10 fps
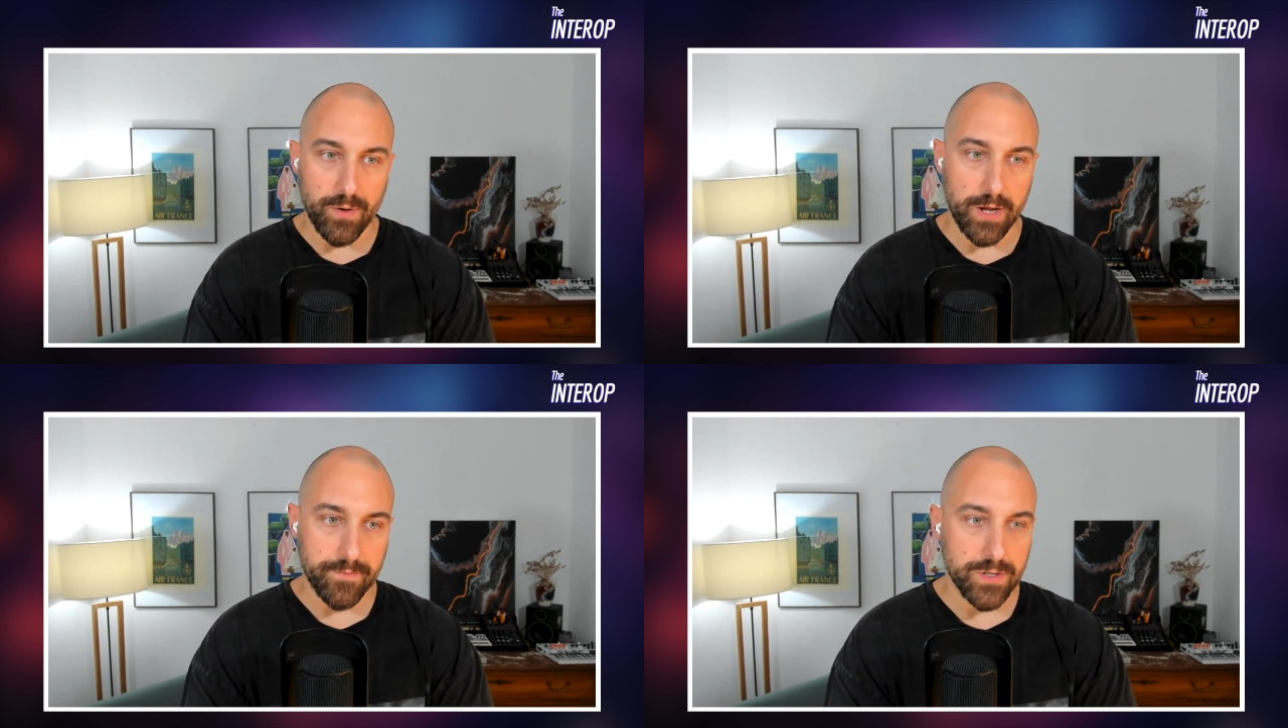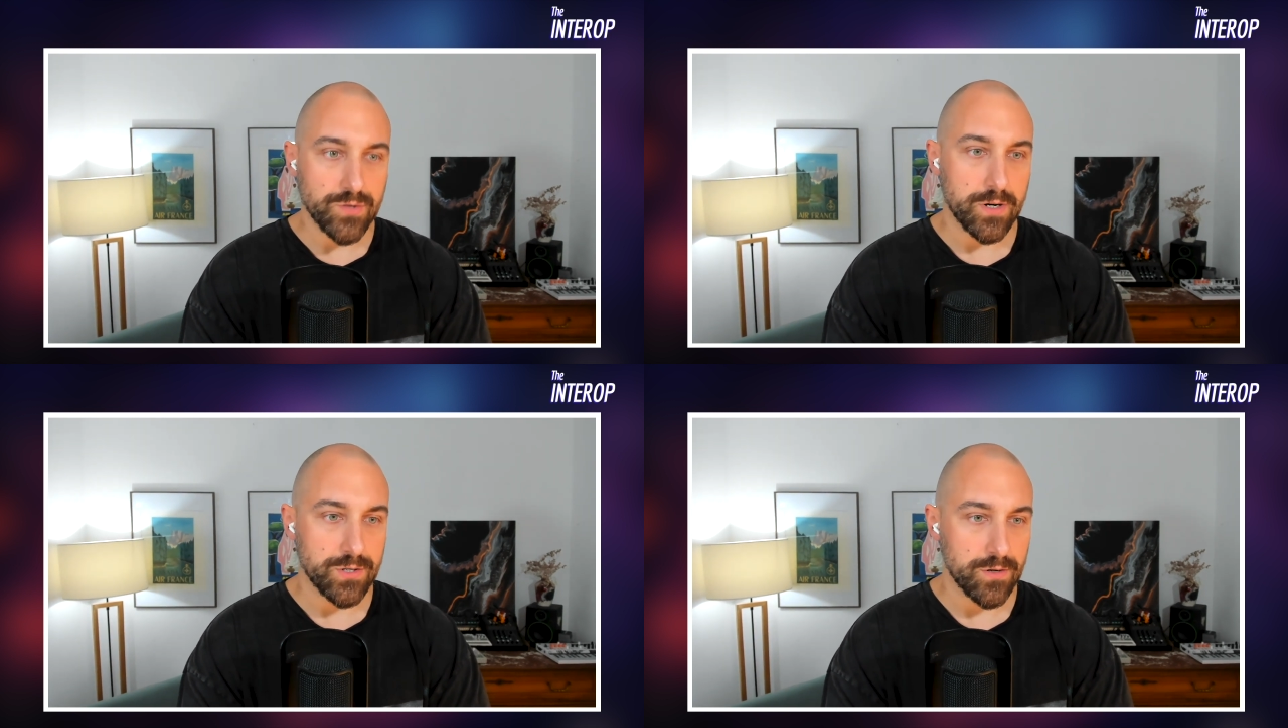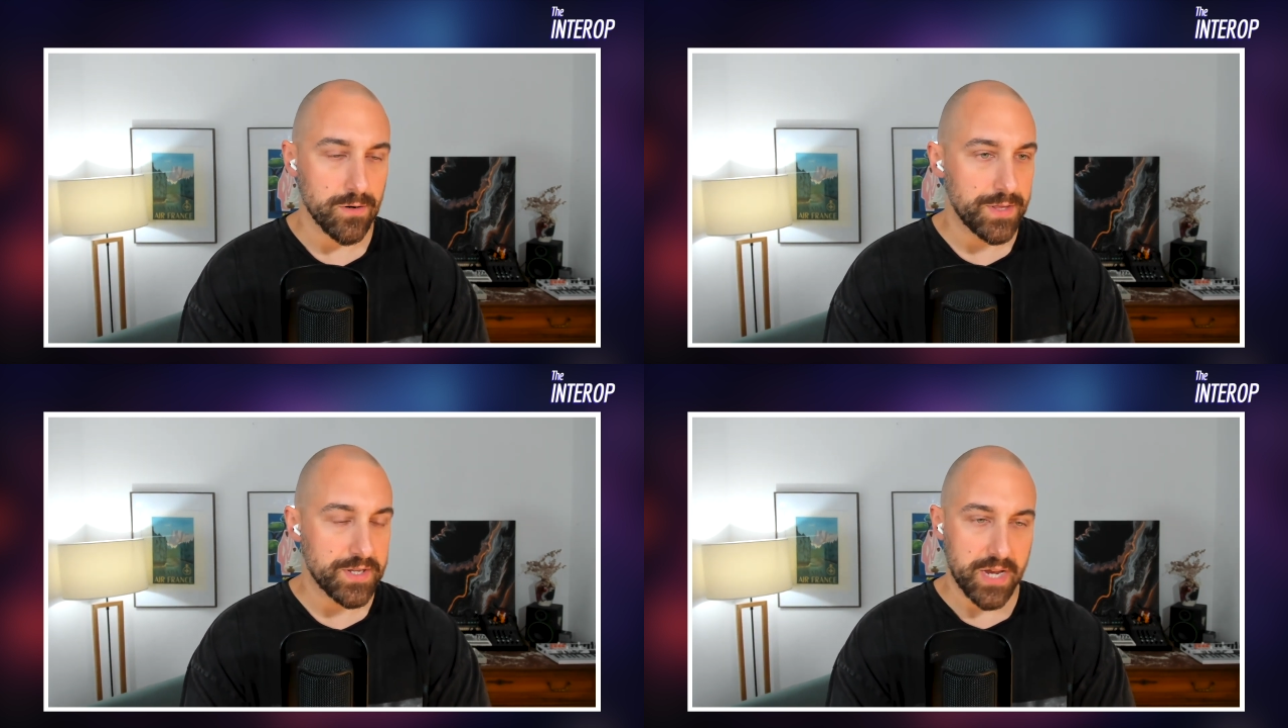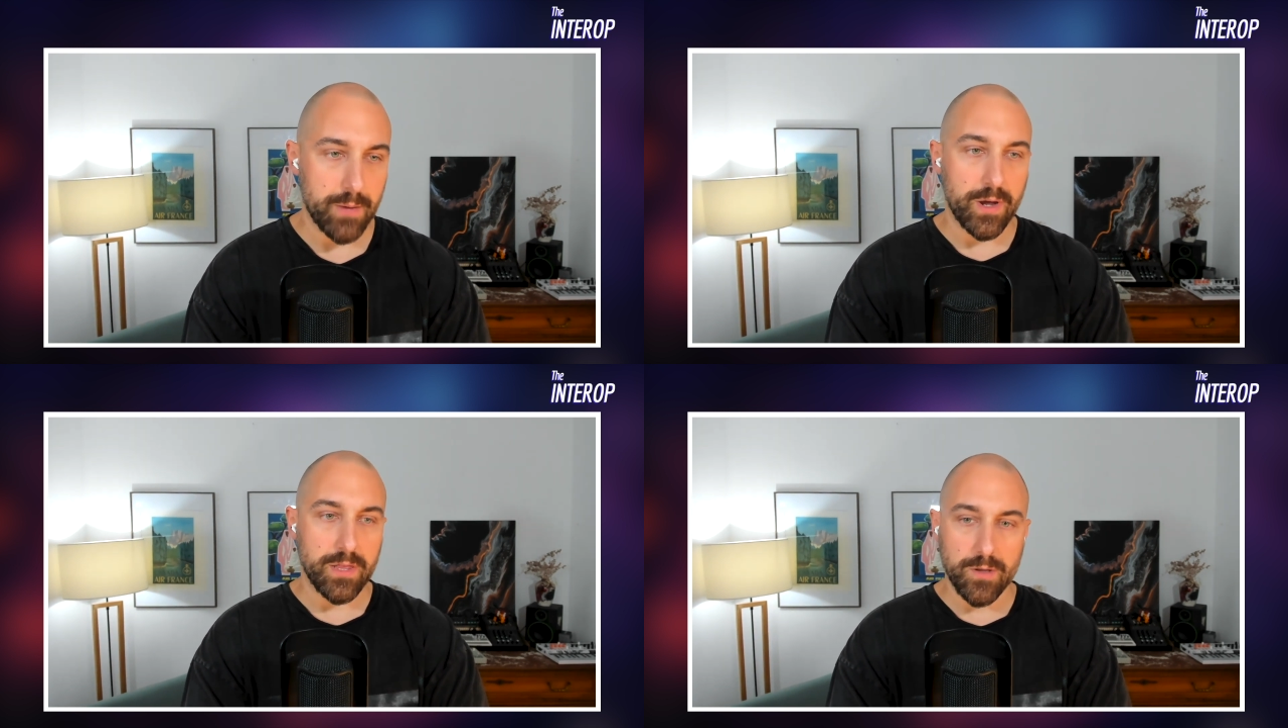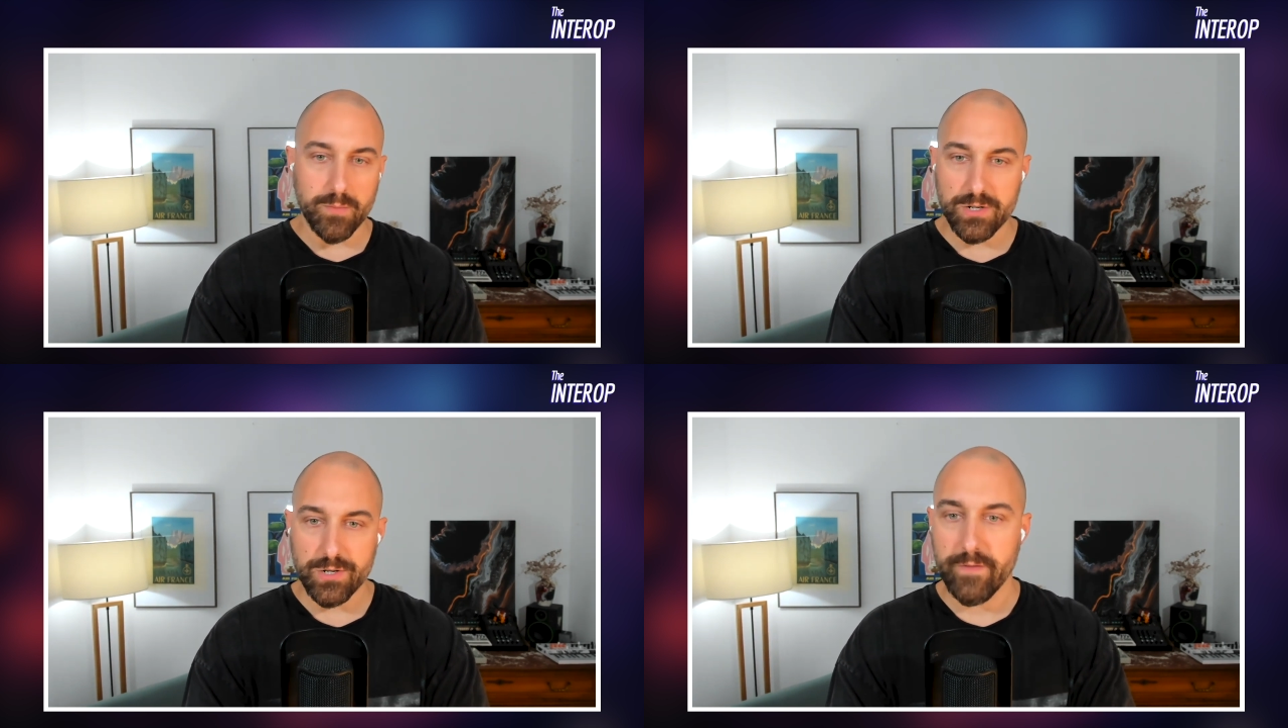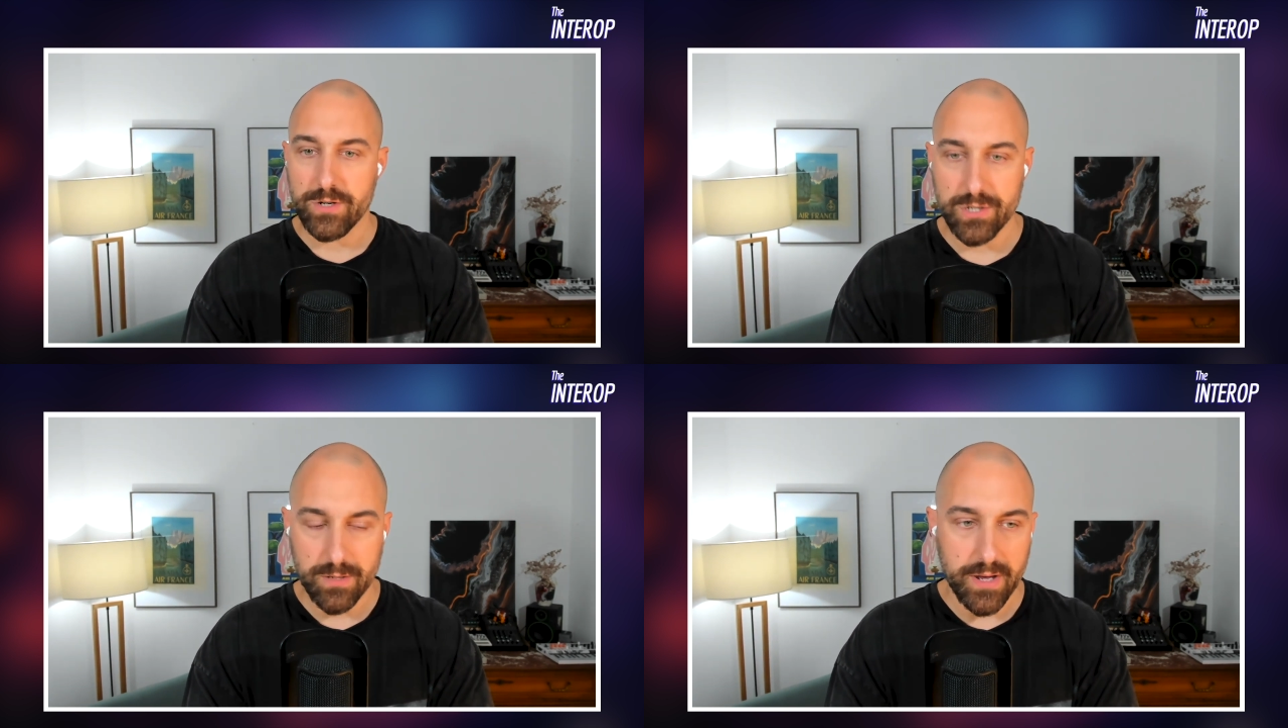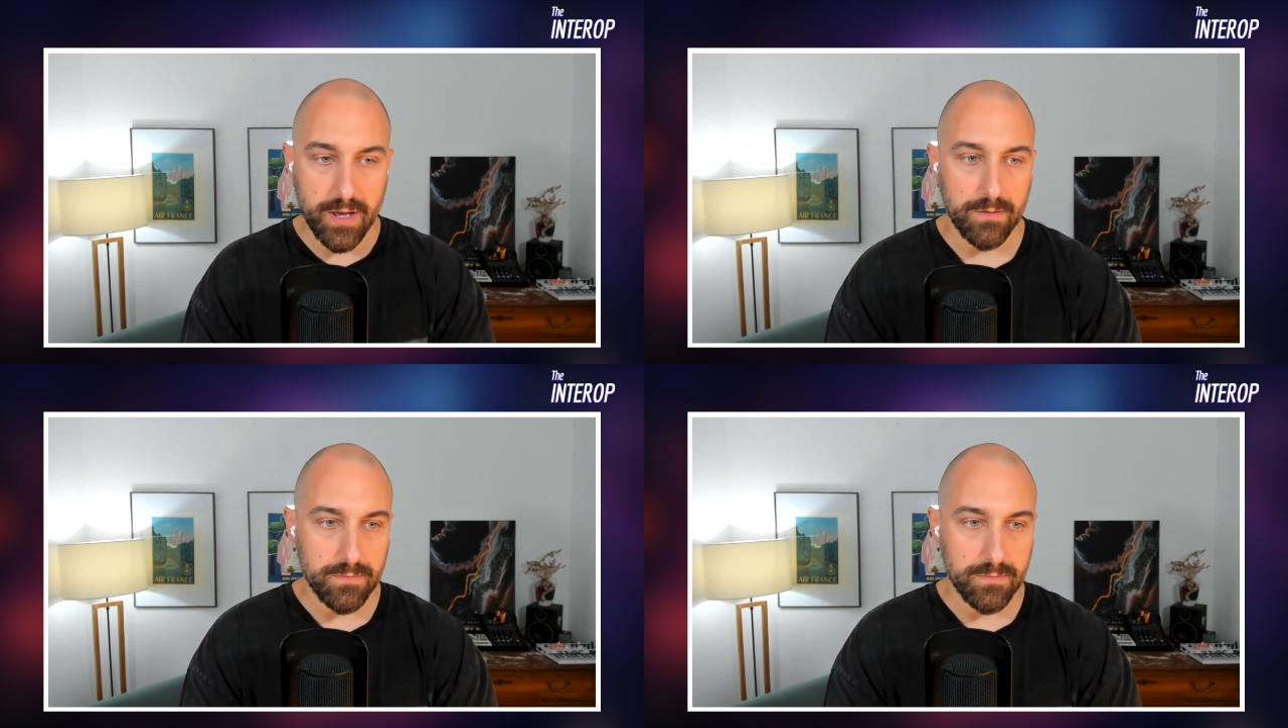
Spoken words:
infrastructure in the same way that nobody should give a shit about